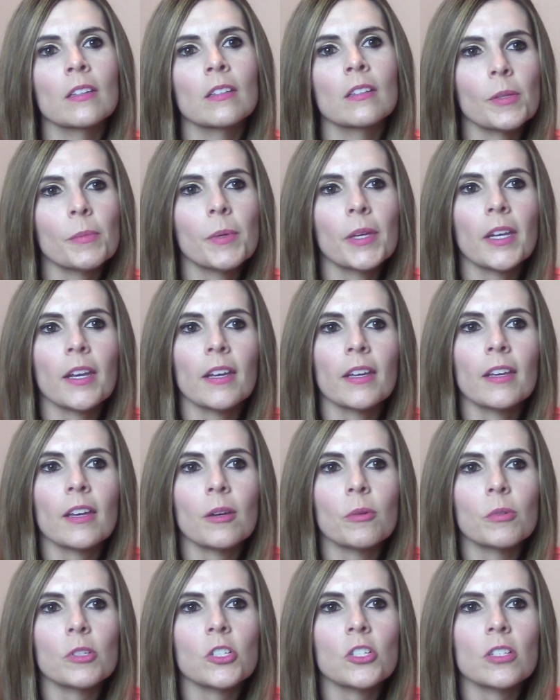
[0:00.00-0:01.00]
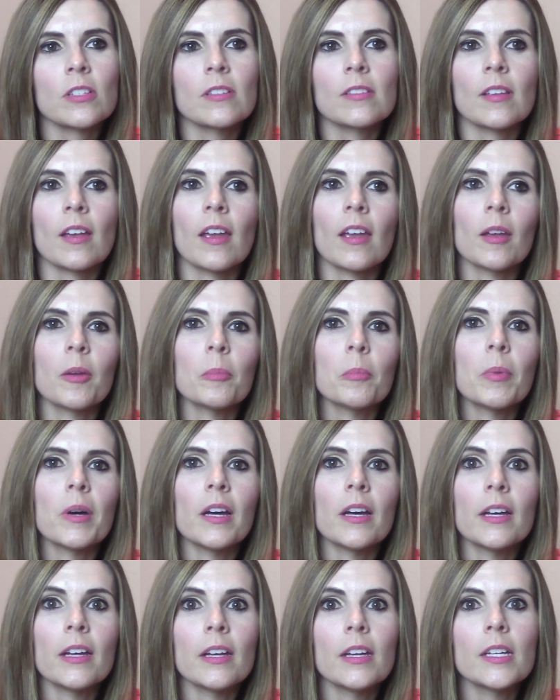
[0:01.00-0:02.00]
I mean I get what she's saying,
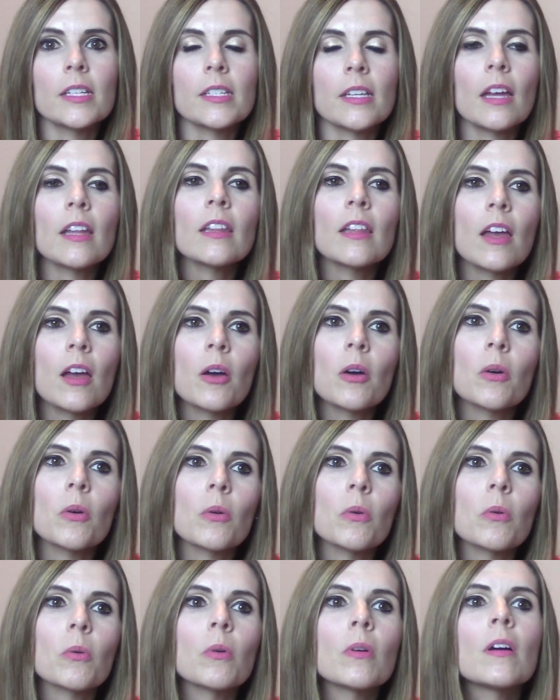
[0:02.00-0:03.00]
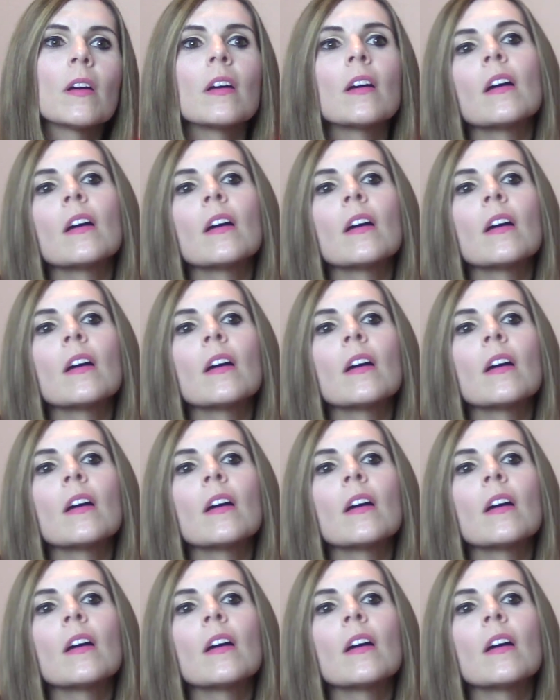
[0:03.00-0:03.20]
but hello.